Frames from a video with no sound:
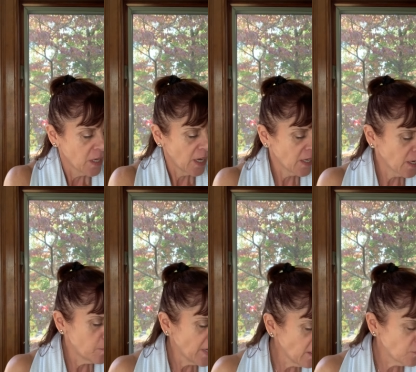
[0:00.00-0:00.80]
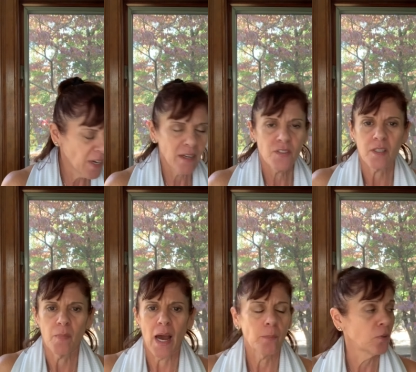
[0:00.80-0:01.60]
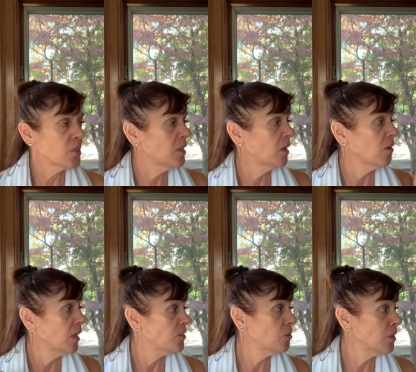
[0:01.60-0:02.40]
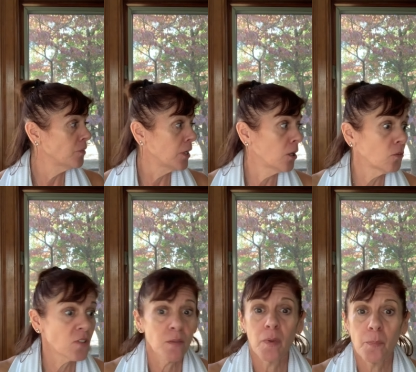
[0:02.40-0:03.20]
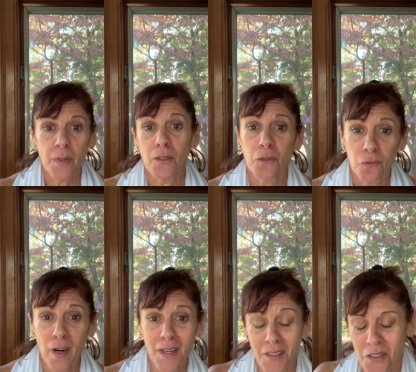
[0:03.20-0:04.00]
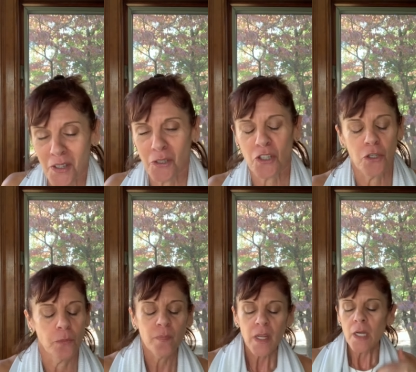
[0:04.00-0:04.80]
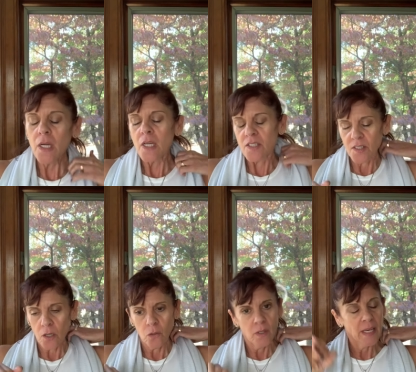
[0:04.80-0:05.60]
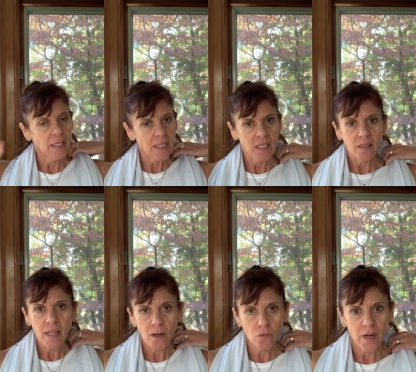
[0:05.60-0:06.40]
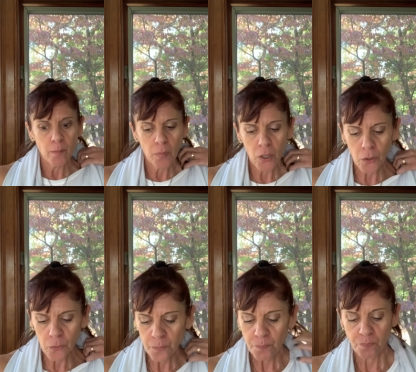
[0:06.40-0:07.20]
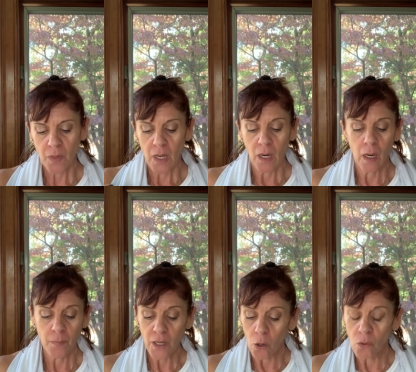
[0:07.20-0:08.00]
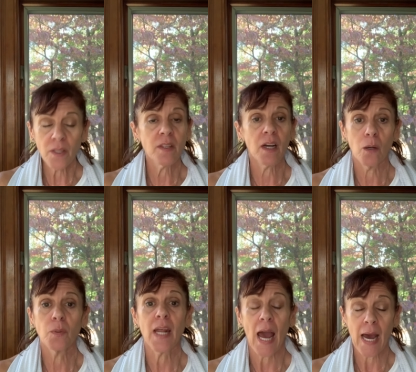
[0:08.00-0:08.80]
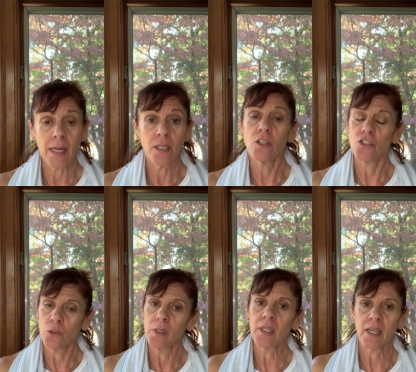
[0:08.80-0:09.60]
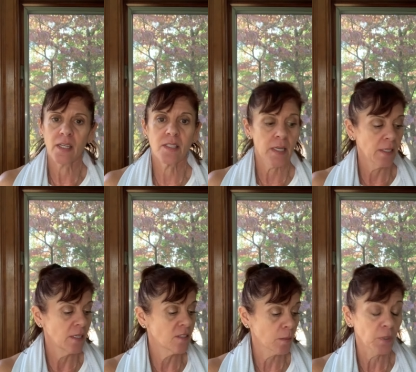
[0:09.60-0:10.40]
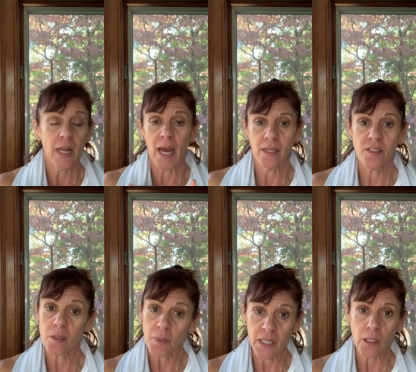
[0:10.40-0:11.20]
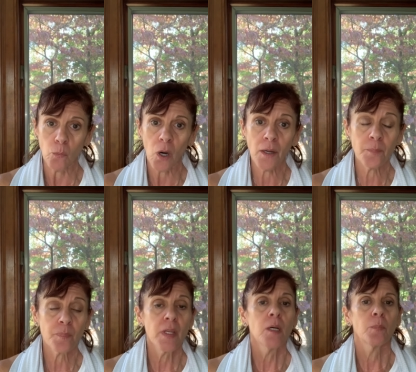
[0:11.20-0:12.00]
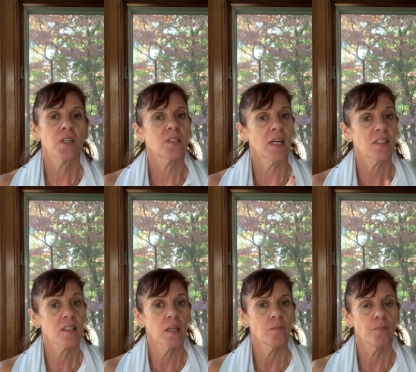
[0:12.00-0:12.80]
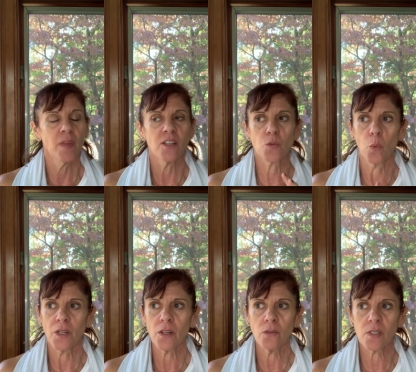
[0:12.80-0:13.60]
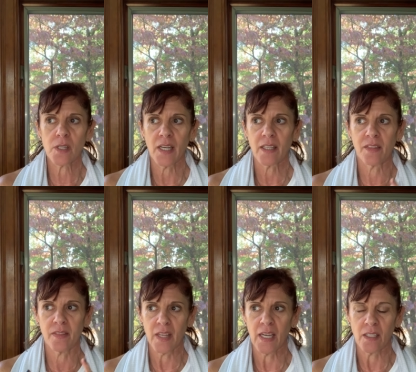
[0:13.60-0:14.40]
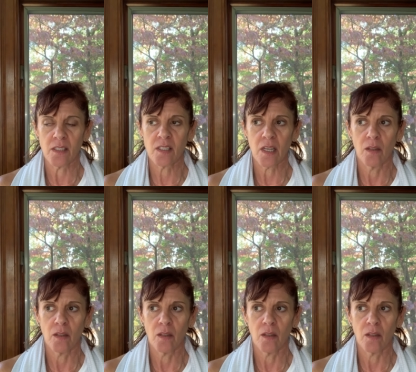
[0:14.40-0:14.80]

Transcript: and I may even have some apples in there. I don't even know. So it might be a little red under there too. So again, eat that rainbow. Um, the only thing I would add to it, like I said, is I'm gonna add some quinoa because that's, it's one of those like things,